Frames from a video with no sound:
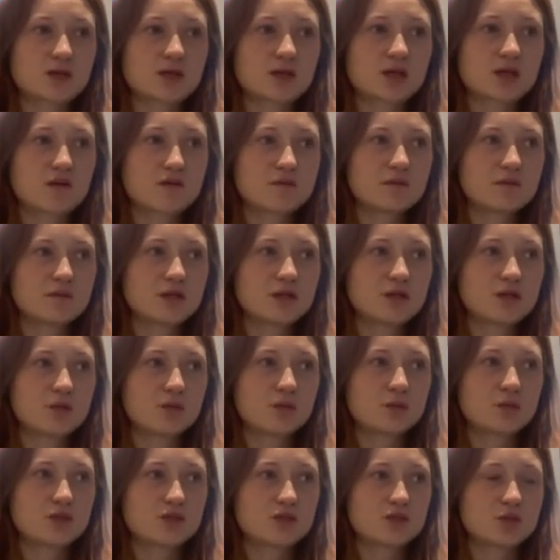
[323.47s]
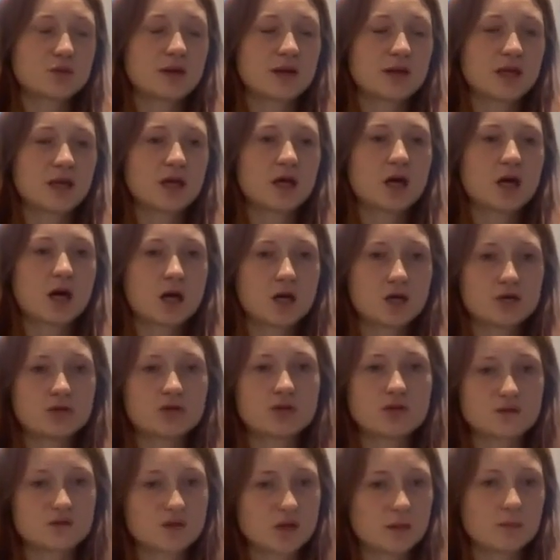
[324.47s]
The government was doing
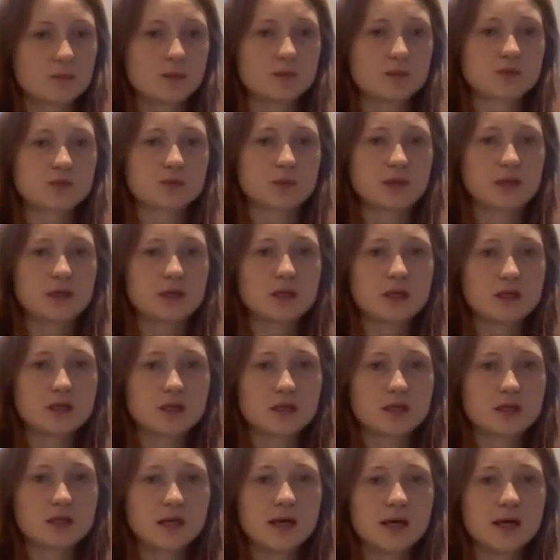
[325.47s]
hundreds of samples a week,